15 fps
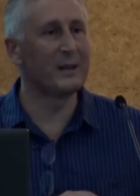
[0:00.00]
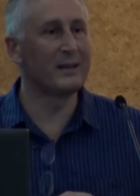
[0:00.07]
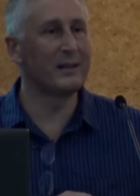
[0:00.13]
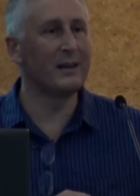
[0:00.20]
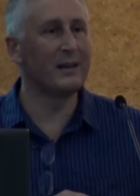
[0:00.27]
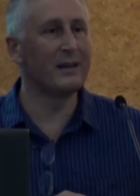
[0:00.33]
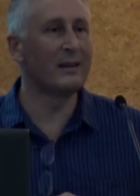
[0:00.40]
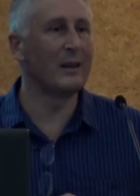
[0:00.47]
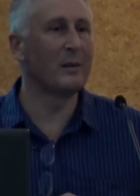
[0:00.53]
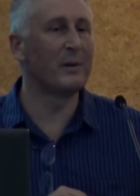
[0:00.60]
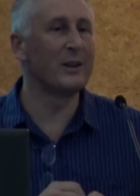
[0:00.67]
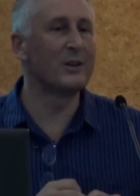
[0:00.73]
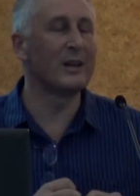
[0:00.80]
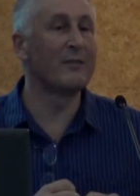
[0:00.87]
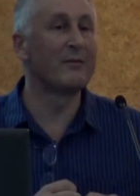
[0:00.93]
particularly
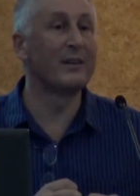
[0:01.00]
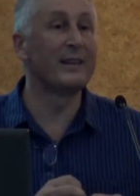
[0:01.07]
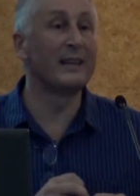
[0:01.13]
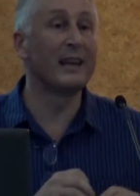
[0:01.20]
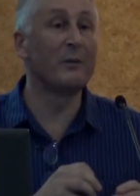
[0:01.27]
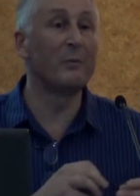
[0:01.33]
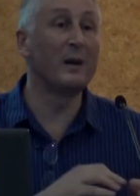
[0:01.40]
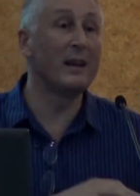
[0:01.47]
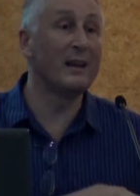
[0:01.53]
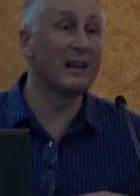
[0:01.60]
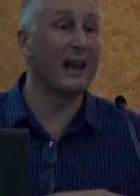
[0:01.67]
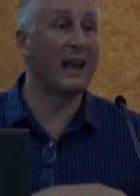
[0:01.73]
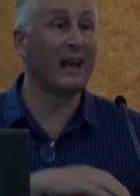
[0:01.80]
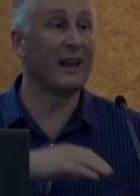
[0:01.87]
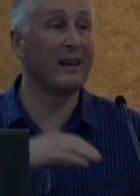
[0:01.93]
by General Ne Win
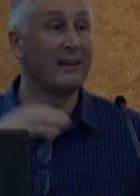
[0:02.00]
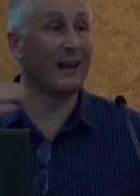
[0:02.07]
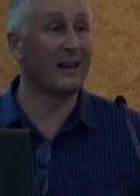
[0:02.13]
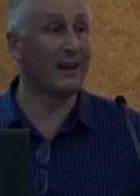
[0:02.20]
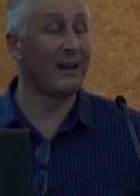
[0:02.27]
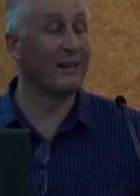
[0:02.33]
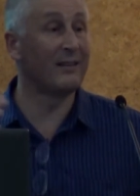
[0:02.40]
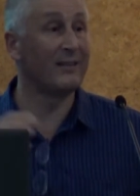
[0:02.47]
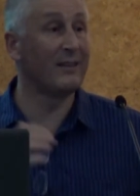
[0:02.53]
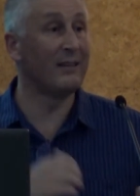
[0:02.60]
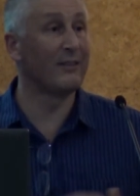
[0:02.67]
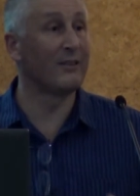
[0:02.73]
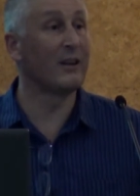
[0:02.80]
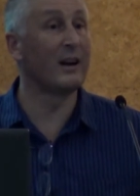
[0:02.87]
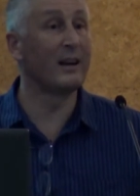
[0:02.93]
and
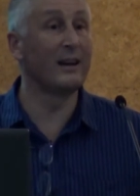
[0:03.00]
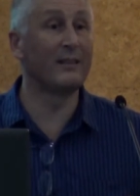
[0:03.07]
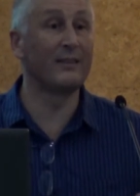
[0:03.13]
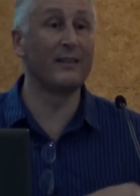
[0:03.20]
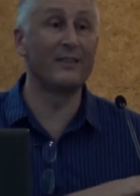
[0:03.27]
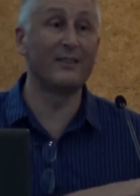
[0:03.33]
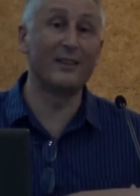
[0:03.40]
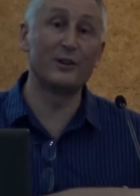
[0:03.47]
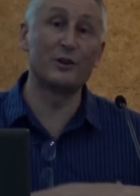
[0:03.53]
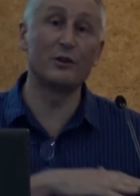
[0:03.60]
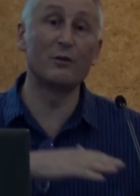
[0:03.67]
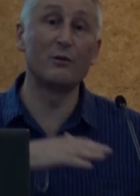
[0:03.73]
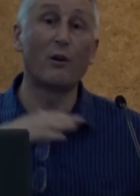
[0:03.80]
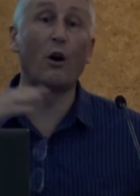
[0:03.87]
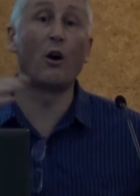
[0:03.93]
since
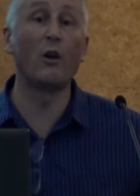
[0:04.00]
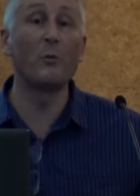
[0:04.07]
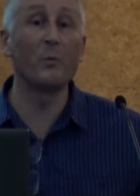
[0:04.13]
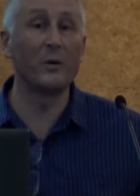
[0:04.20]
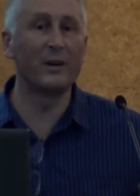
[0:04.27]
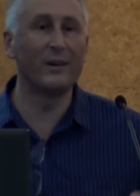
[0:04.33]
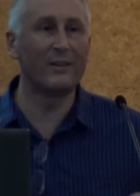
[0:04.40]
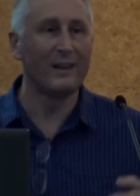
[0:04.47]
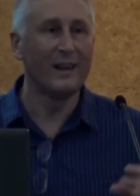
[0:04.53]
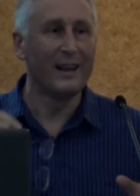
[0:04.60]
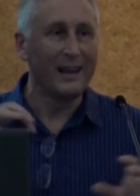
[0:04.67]
1962 onwards,